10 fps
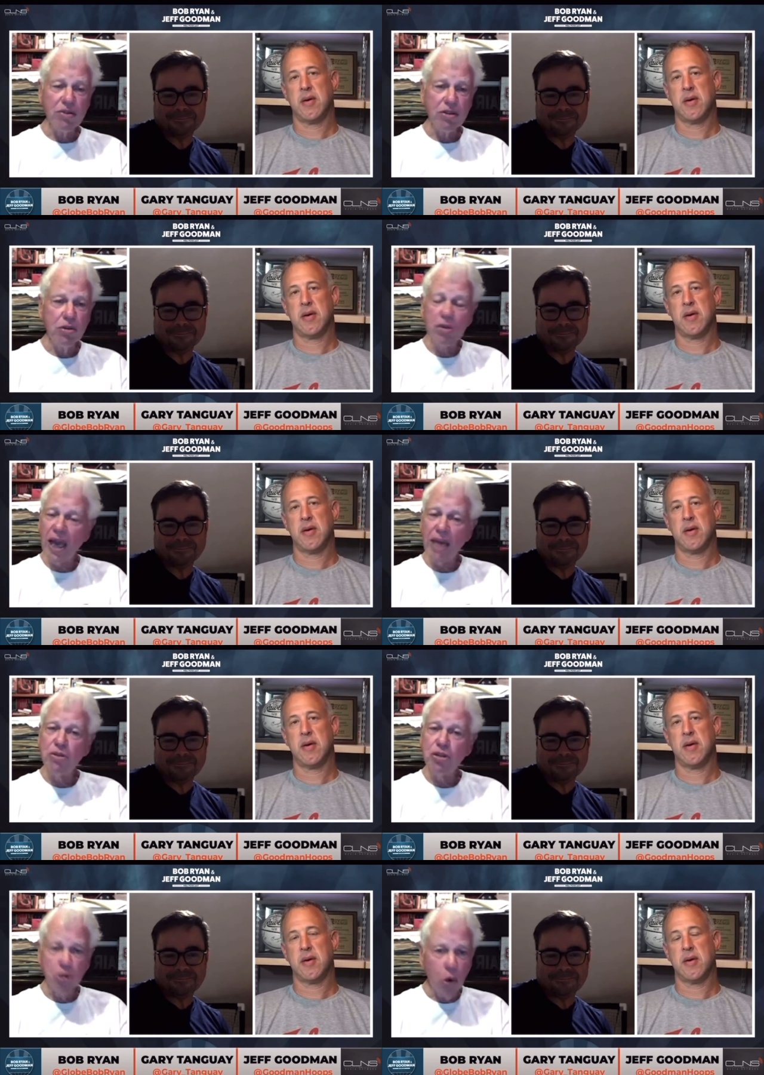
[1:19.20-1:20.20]
Speaker 1: games
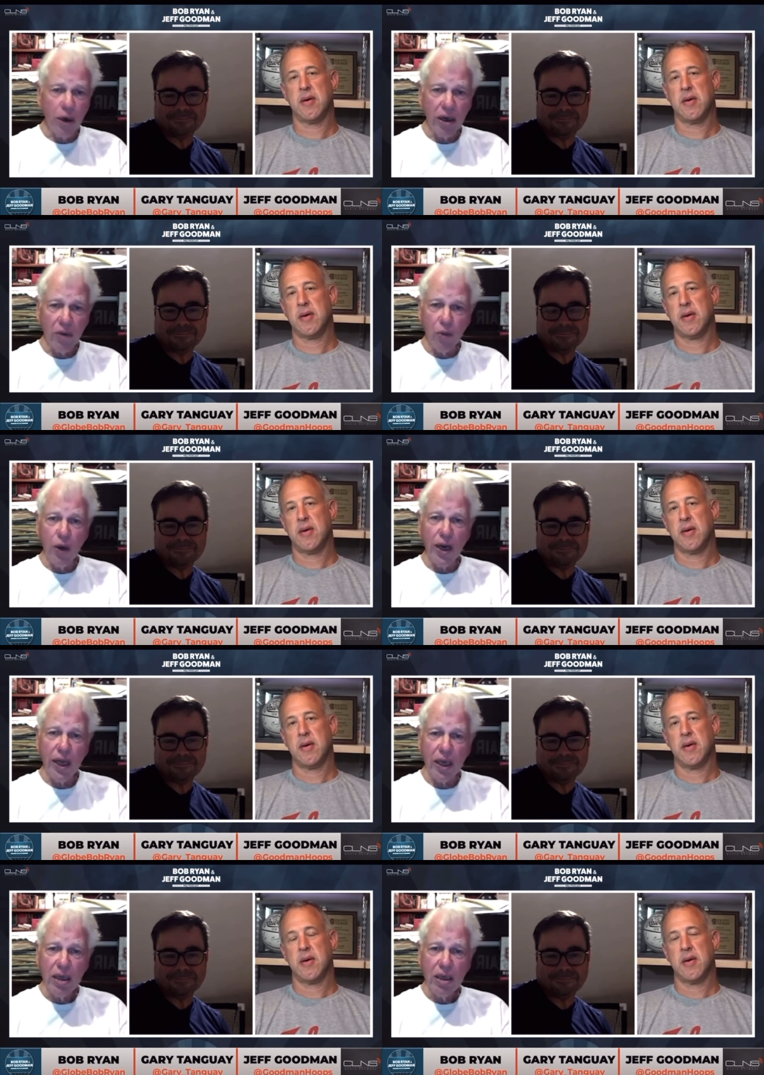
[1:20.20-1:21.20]
short of winning.
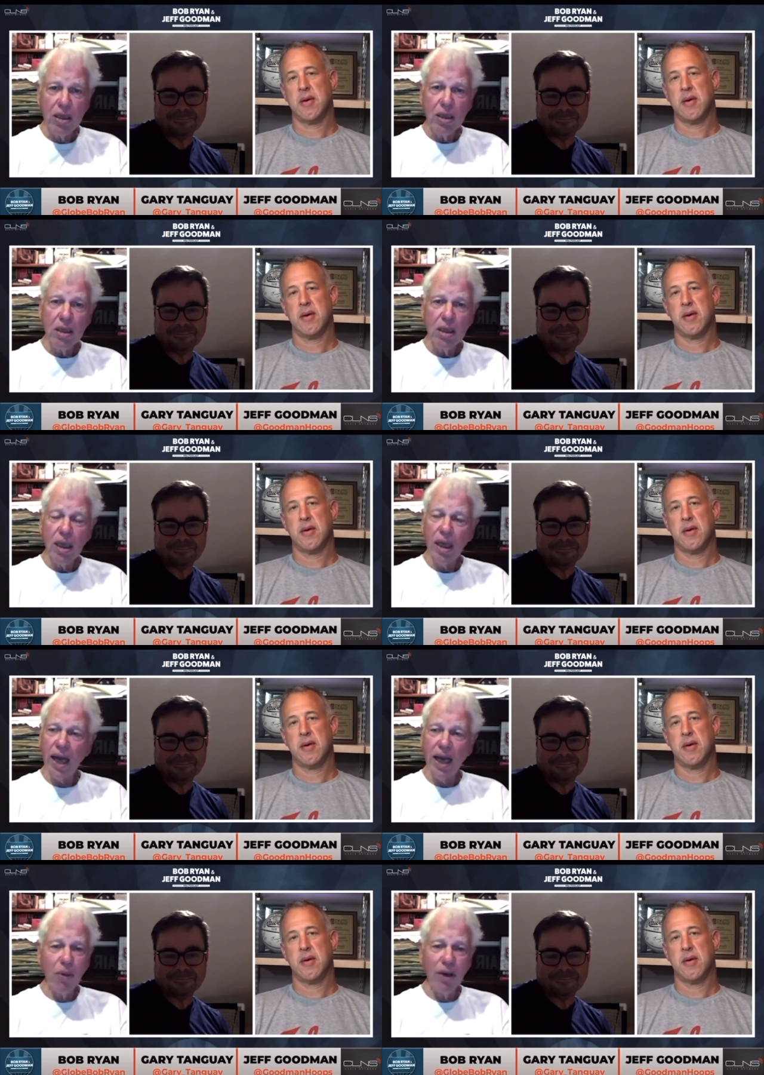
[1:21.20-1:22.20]
And I don't
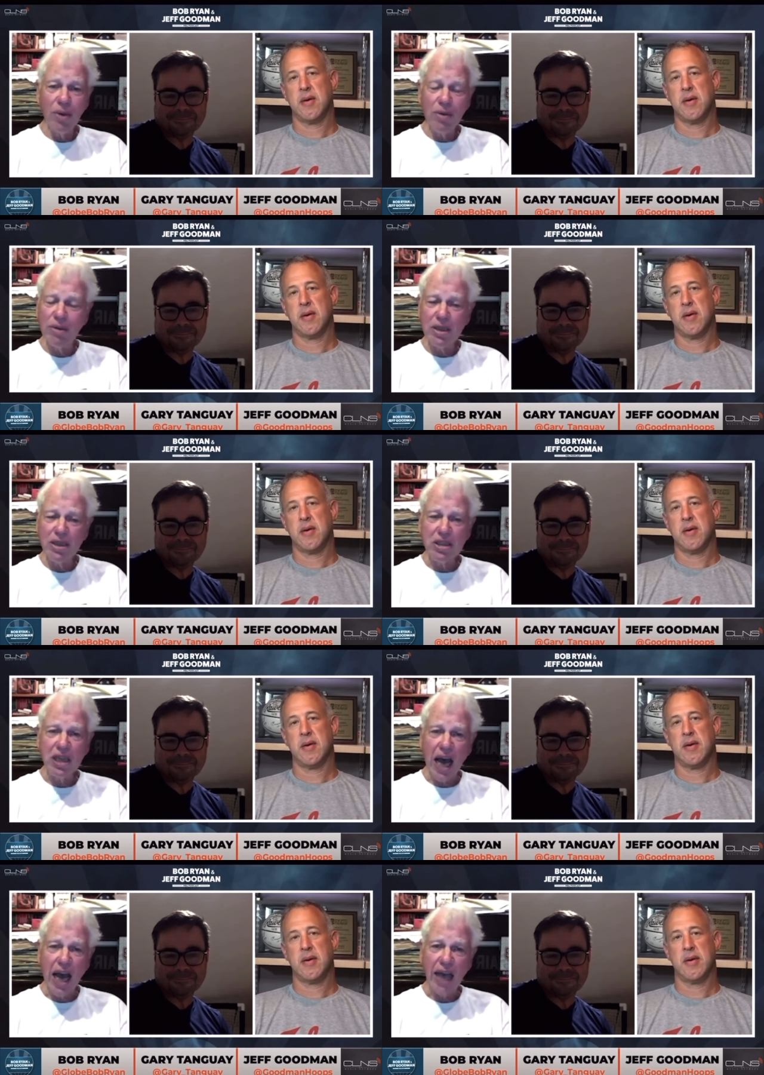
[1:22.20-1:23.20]
want to win with this
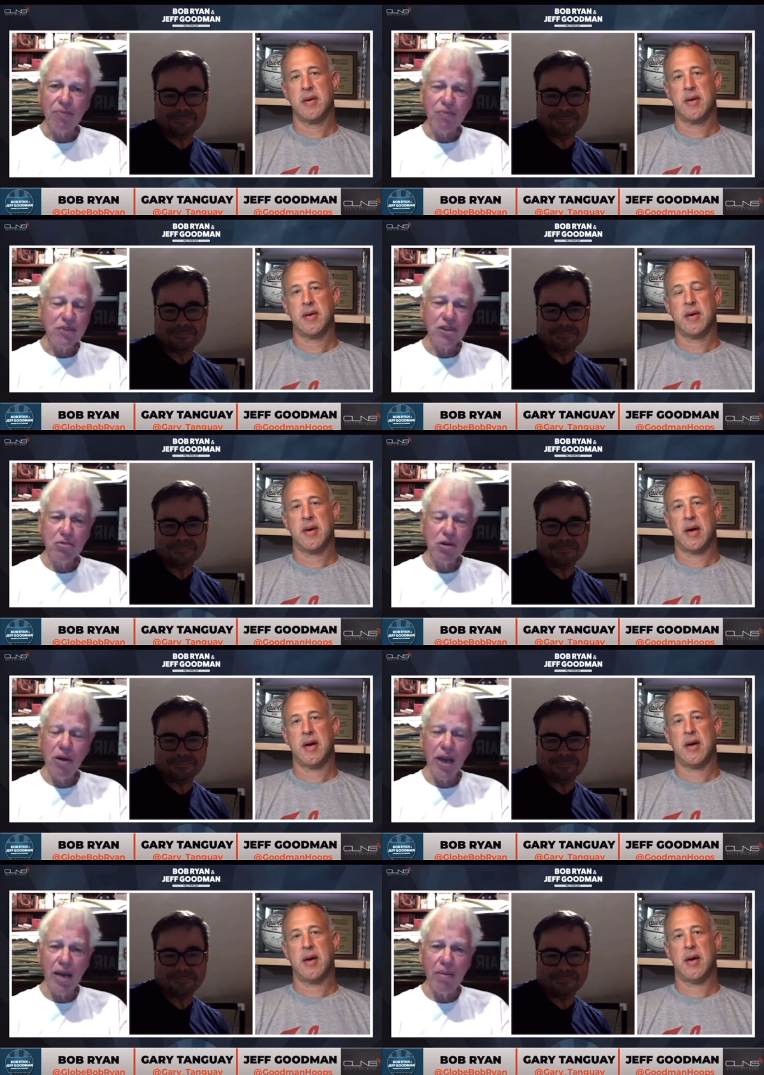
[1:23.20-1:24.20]
guy.
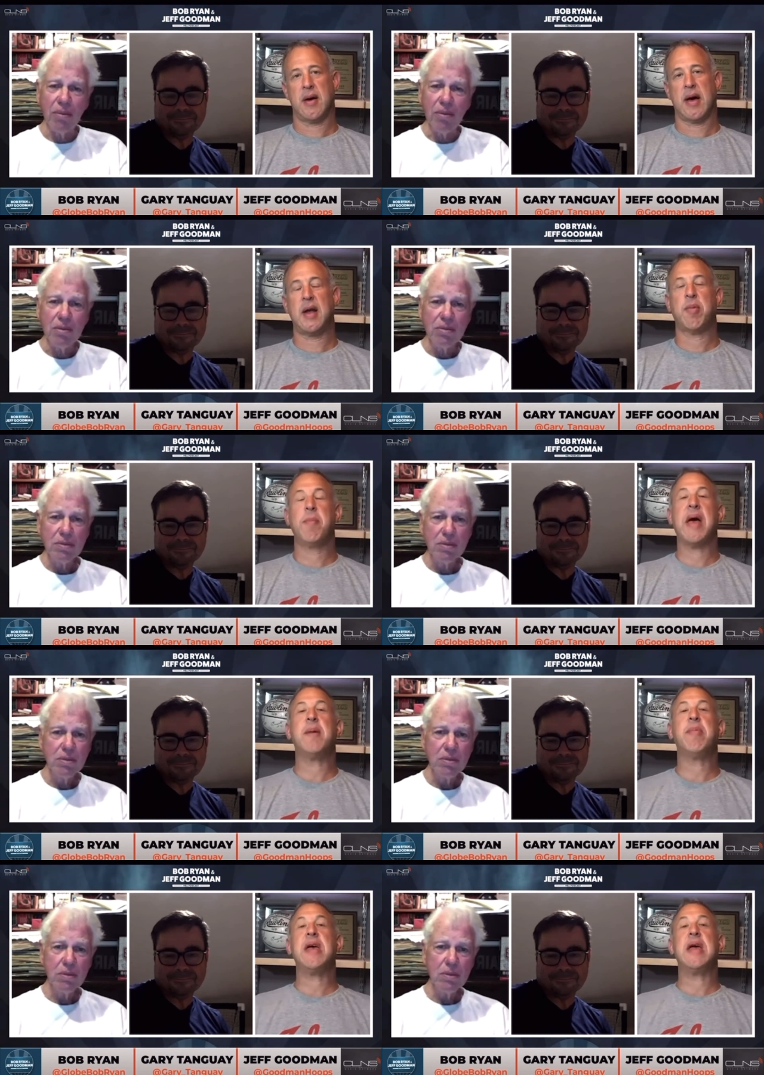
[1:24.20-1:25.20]
Screw him. I know, but
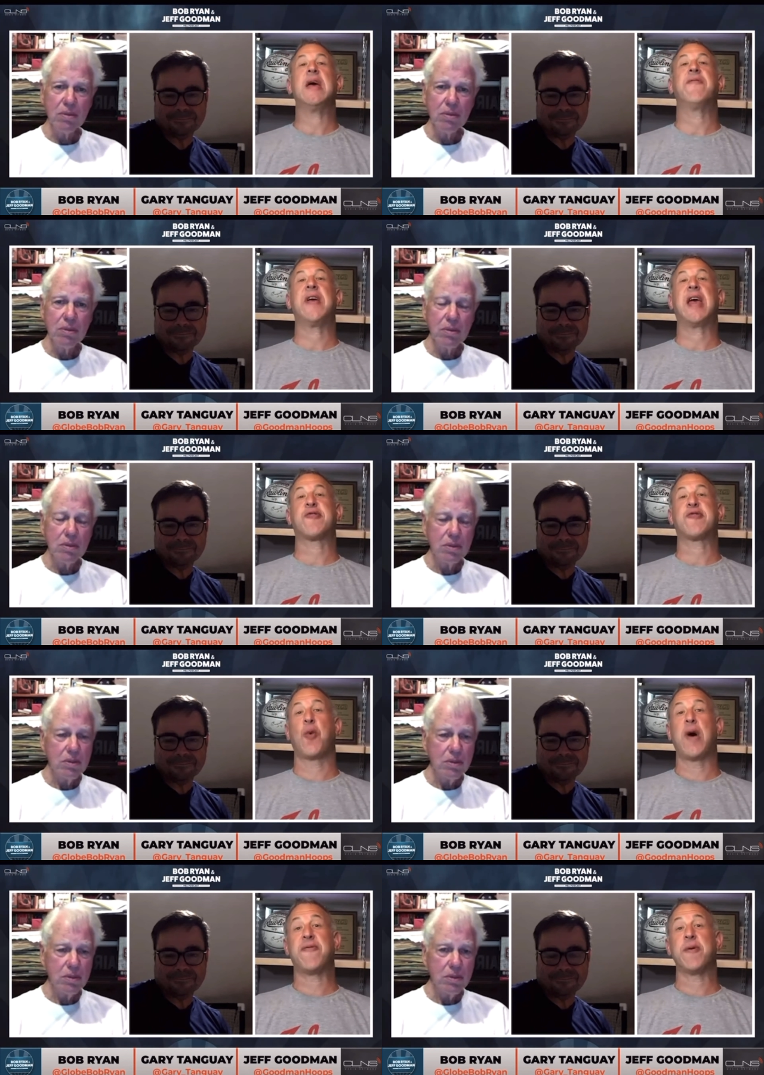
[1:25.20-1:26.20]
maybe
Speaker 2: if he gets
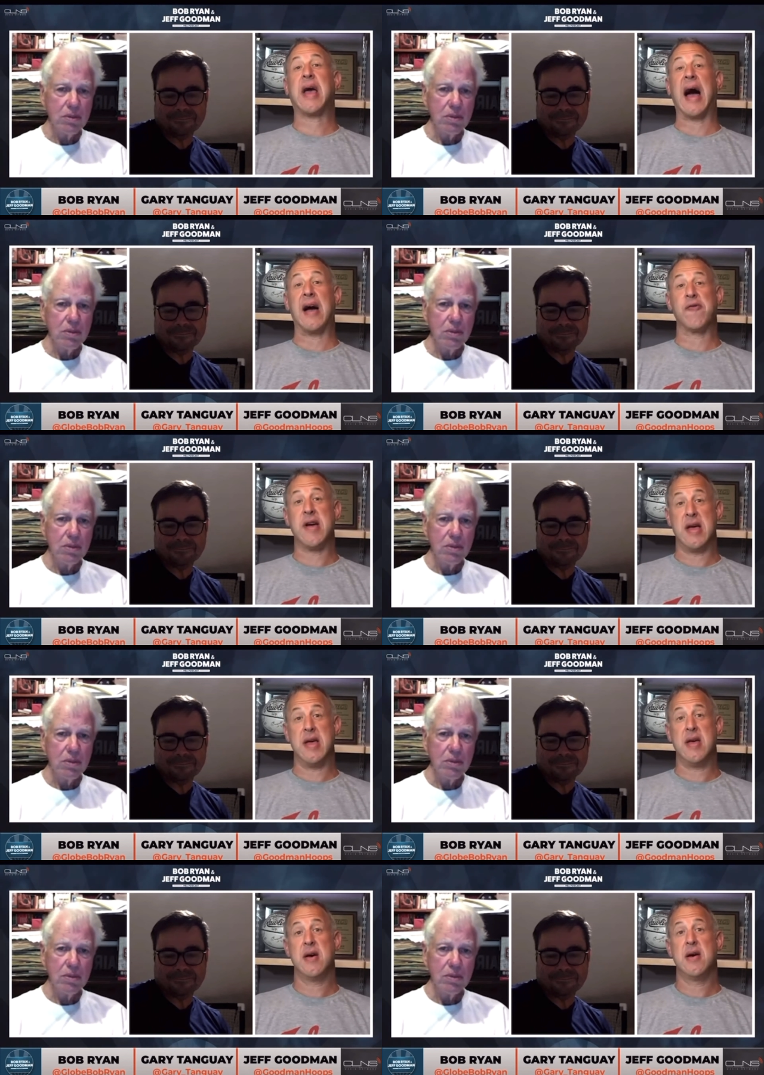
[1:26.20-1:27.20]
away from Kyrie,
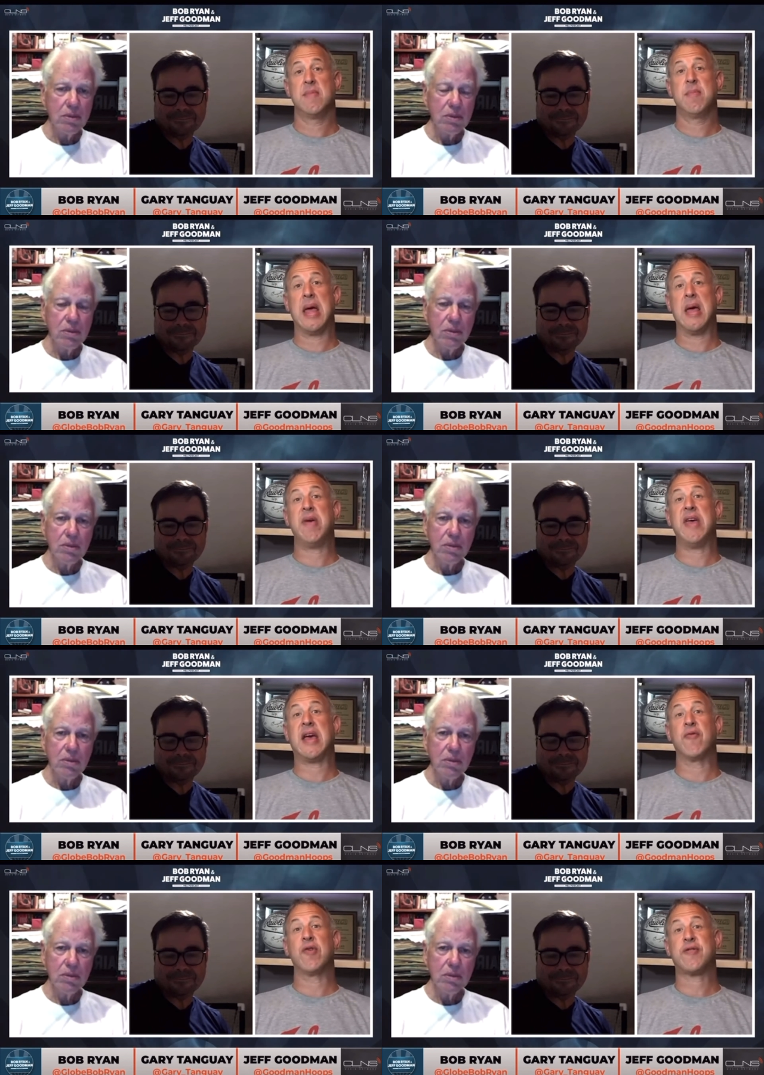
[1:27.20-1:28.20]
maybe he
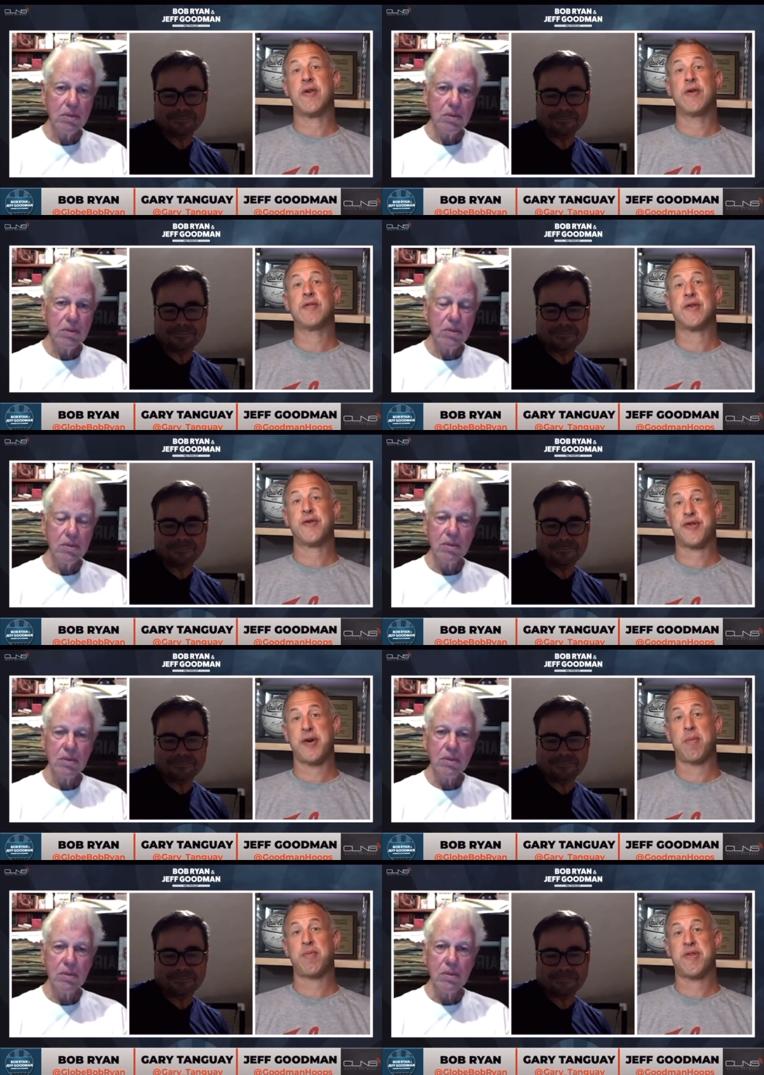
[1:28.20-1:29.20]
can return to
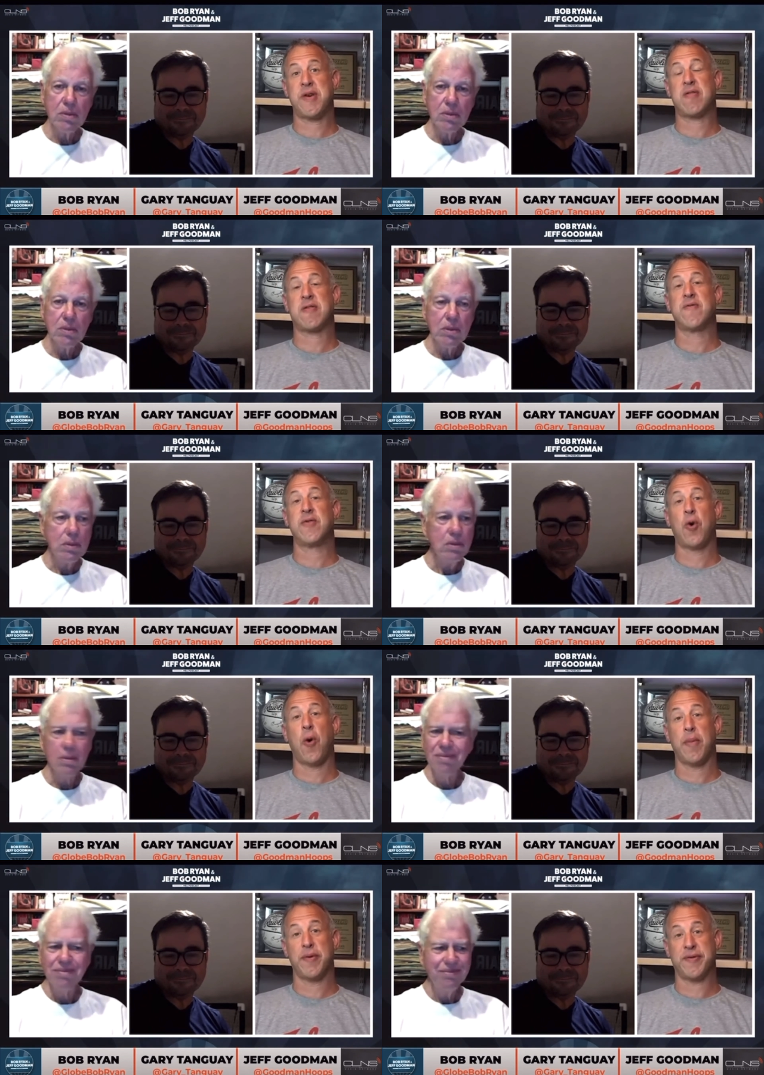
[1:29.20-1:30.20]
some sense of
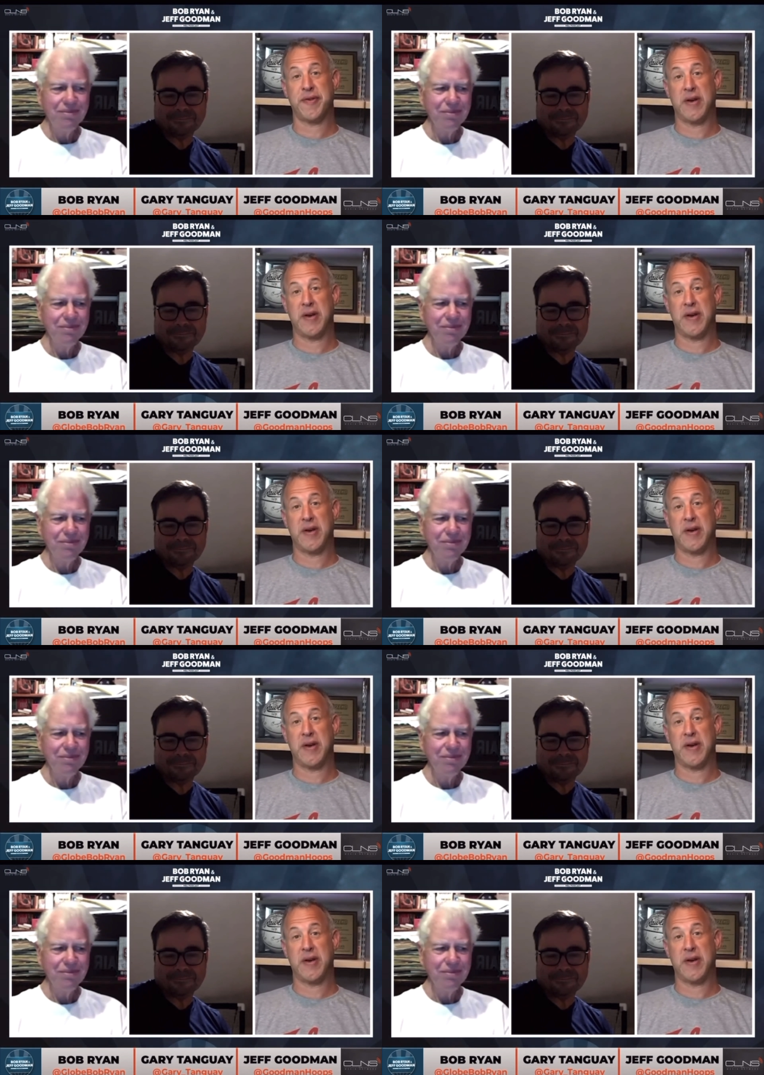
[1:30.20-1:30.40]
normalcy.